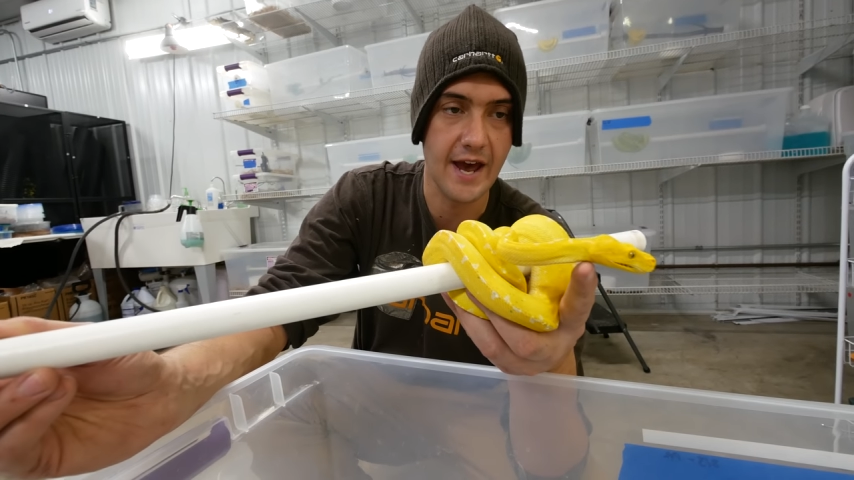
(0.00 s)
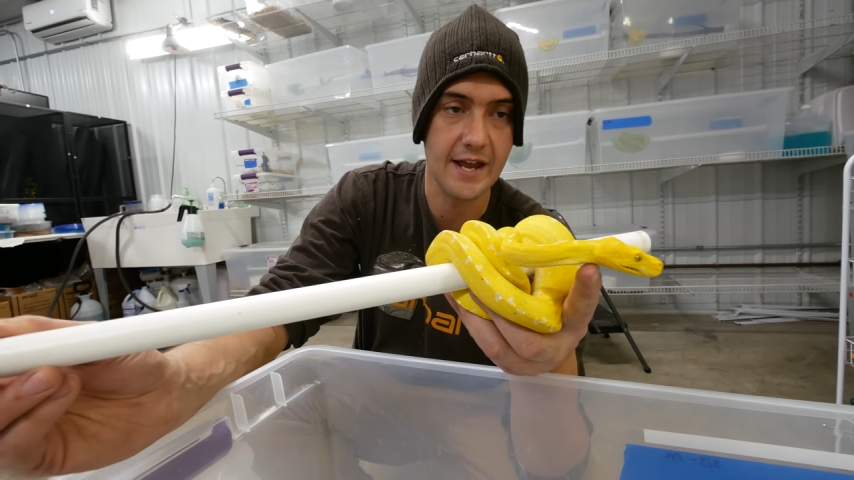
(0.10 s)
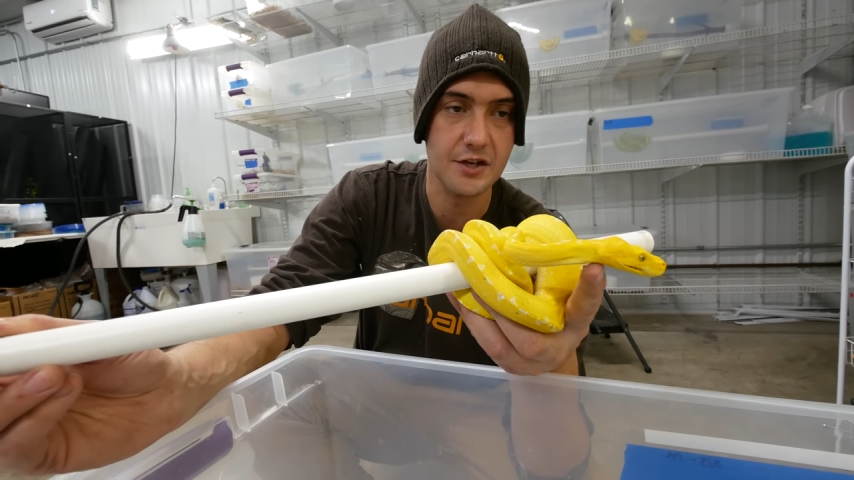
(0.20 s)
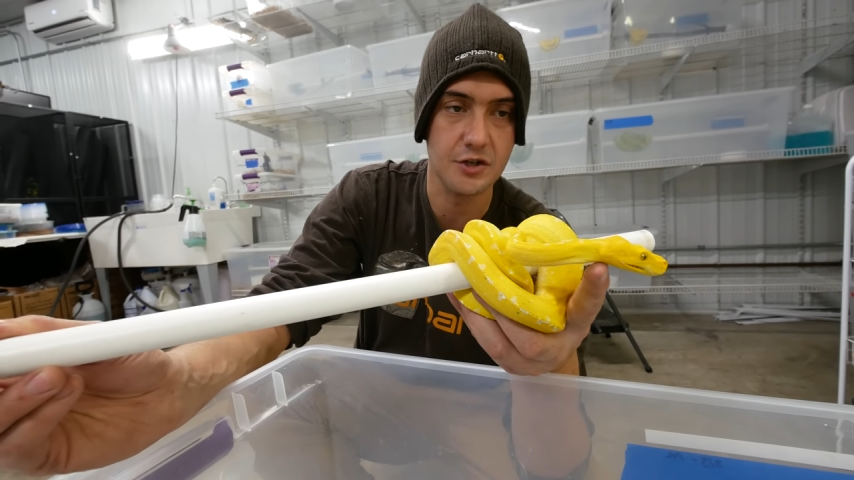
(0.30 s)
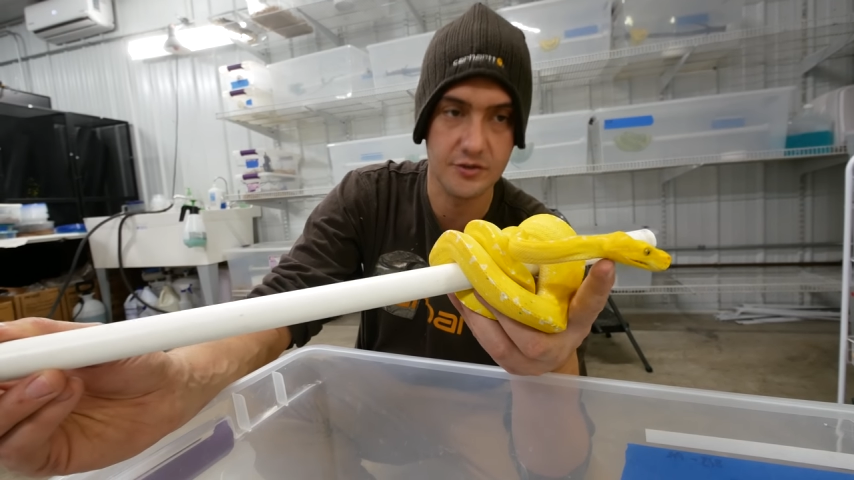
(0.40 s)

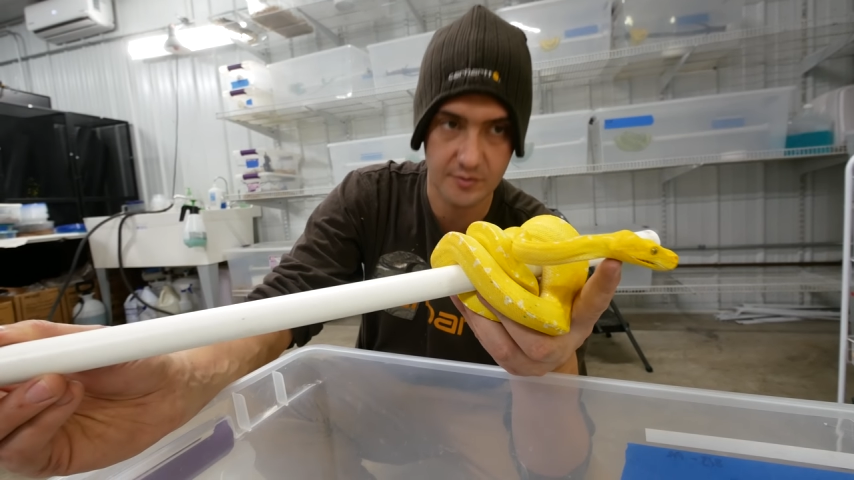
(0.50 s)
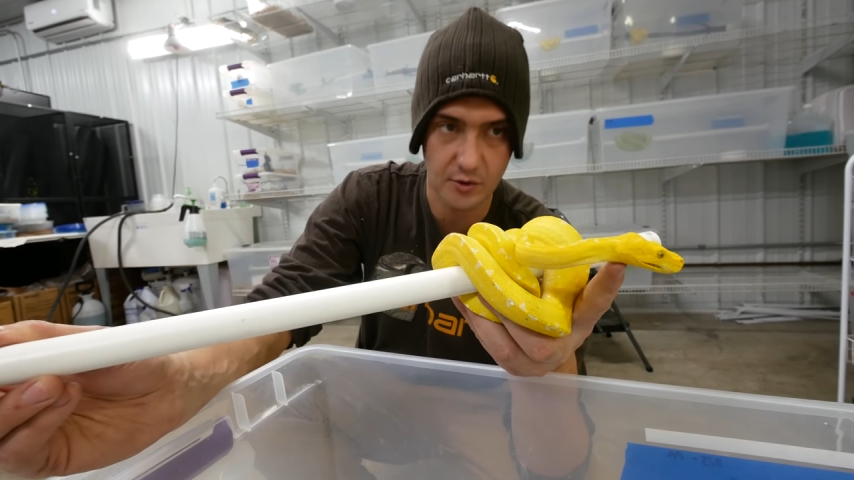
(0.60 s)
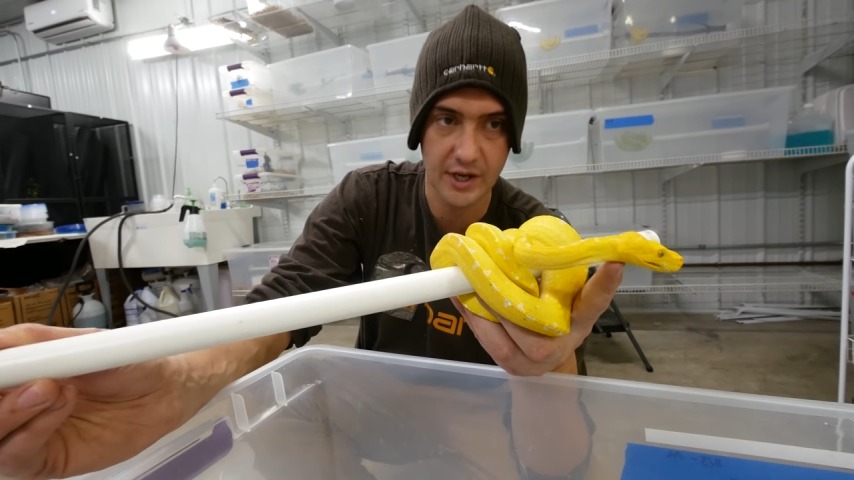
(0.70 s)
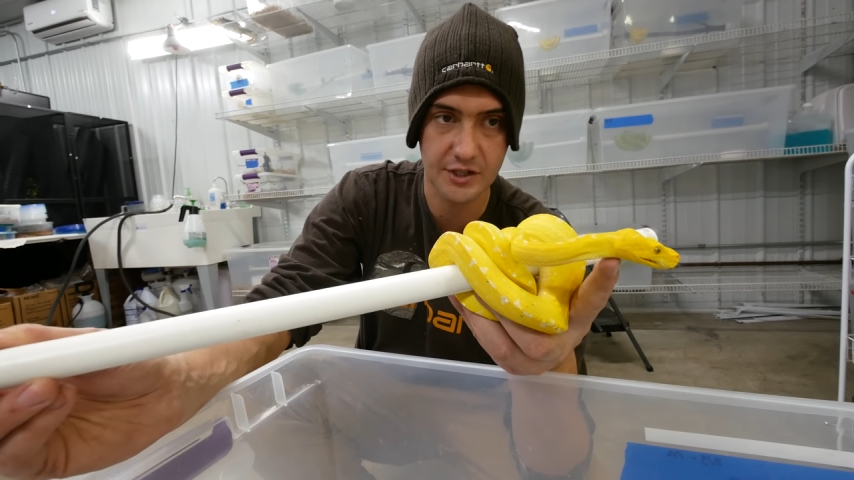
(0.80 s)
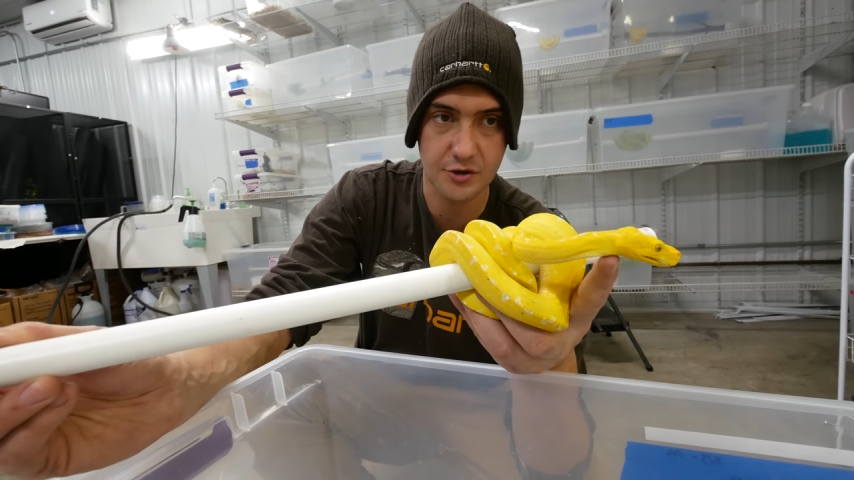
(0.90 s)
and do
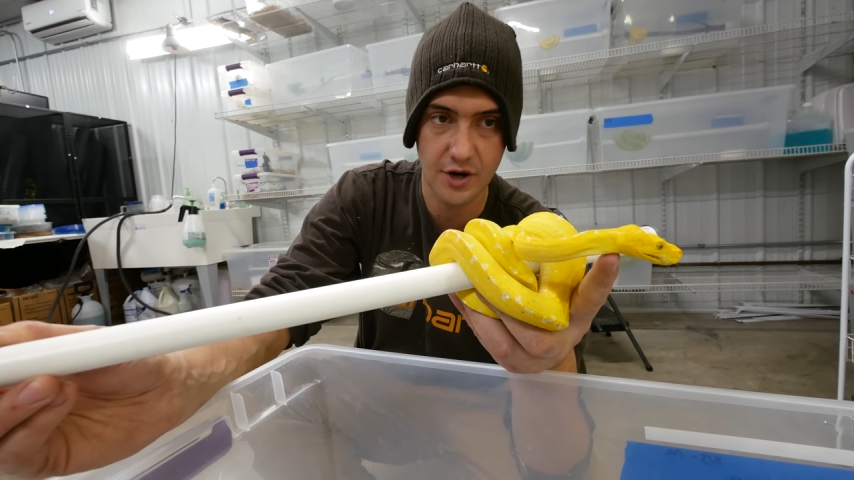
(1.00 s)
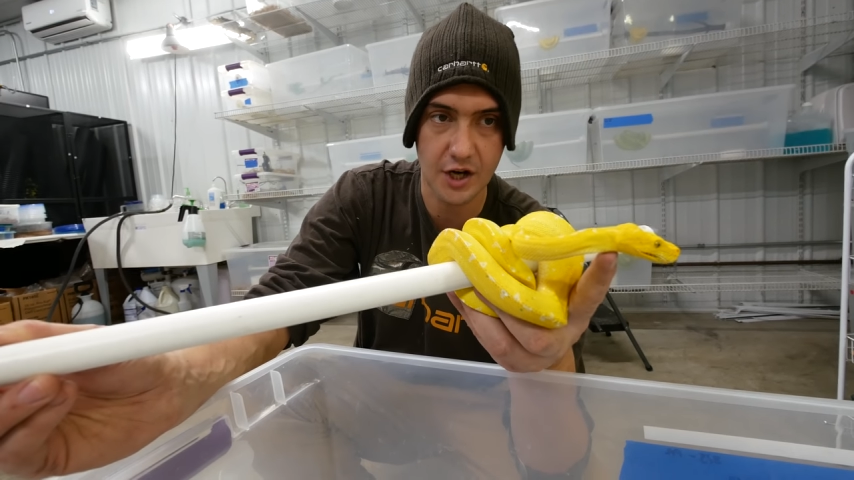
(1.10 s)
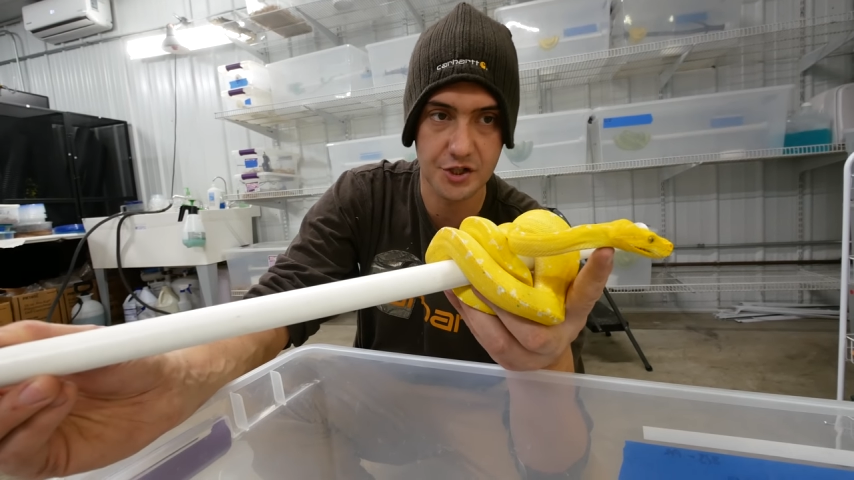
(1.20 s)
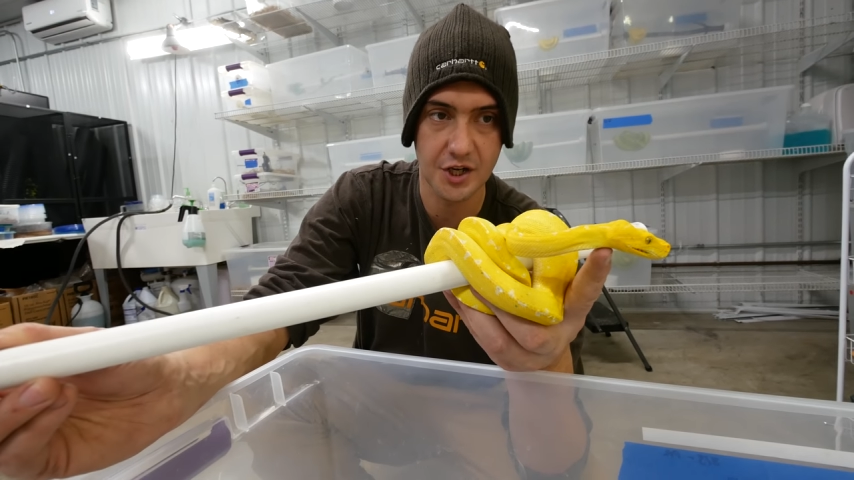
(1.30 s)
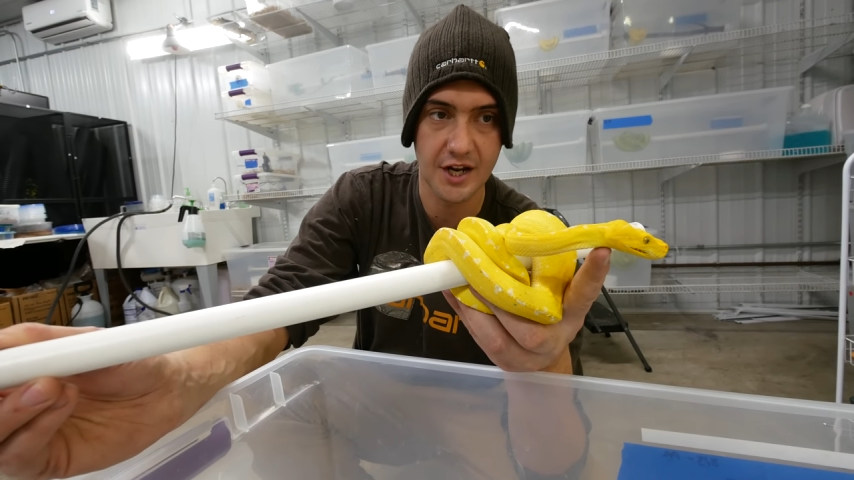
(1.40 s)
some
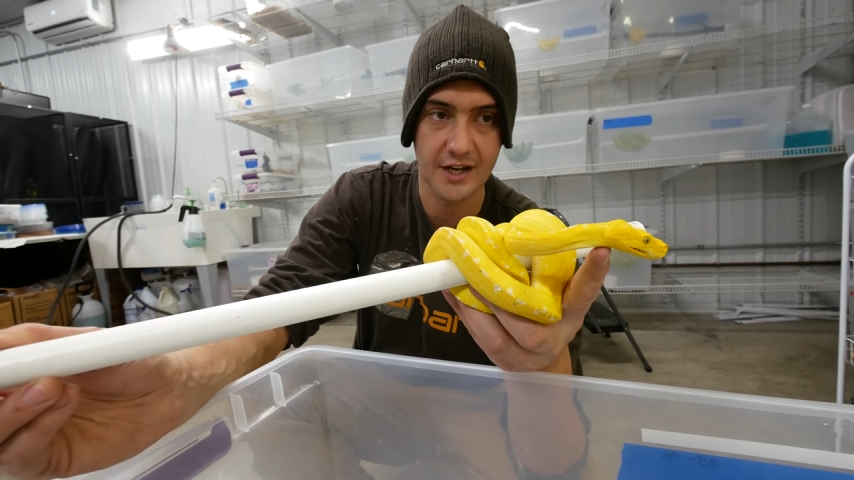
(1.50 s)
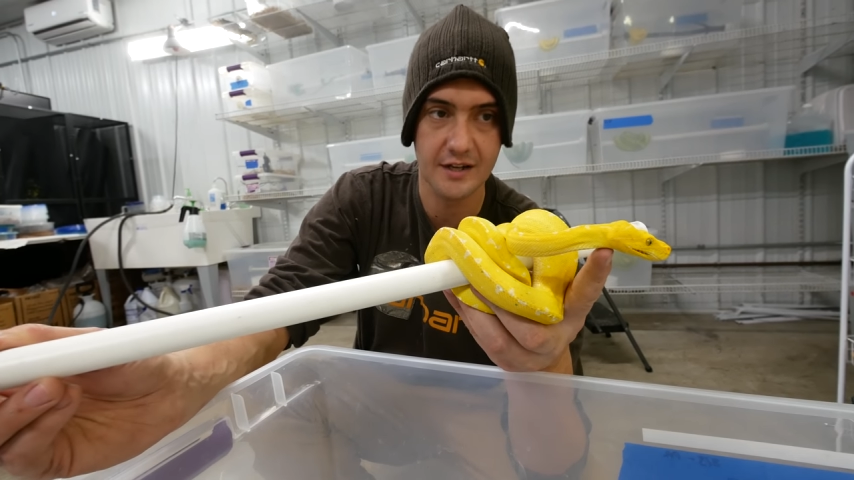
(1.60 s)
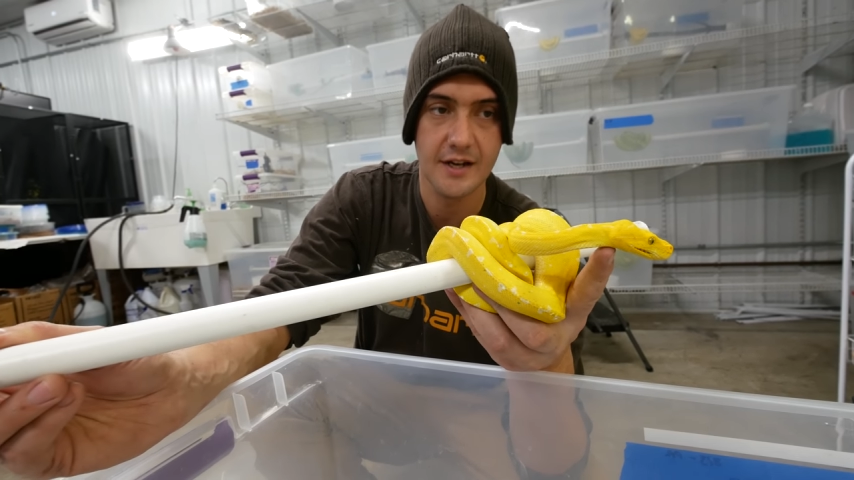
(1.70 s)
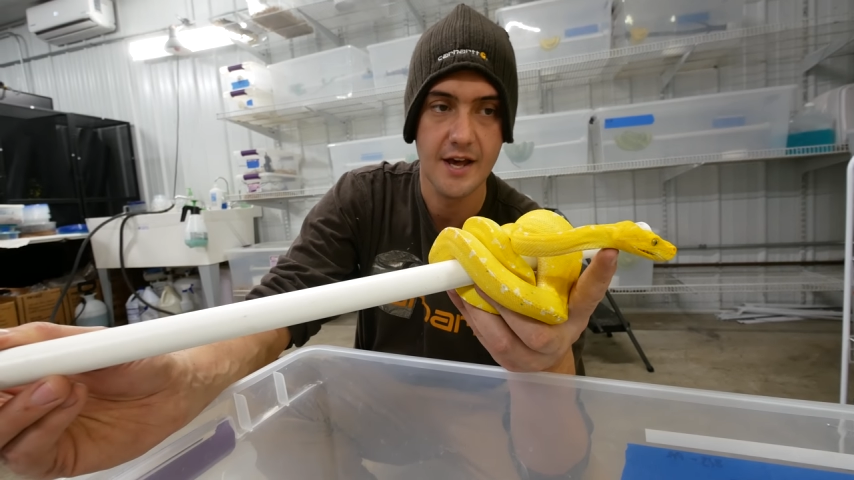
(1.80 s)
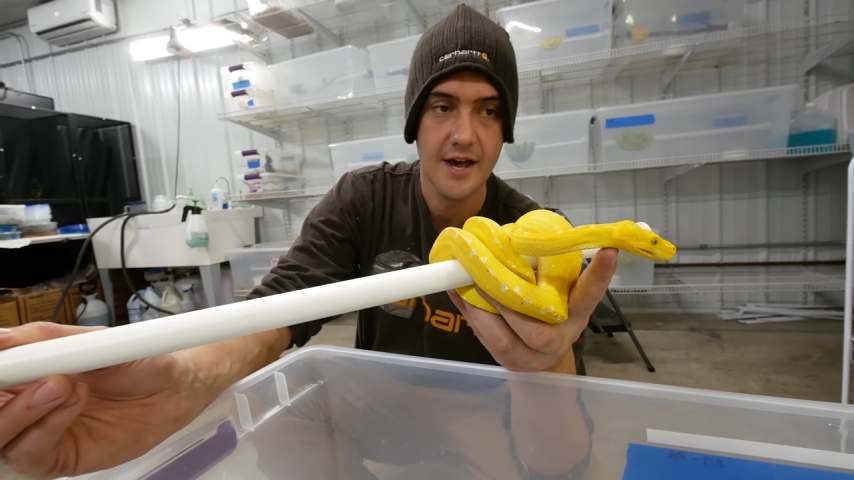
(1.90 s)
reintroduction and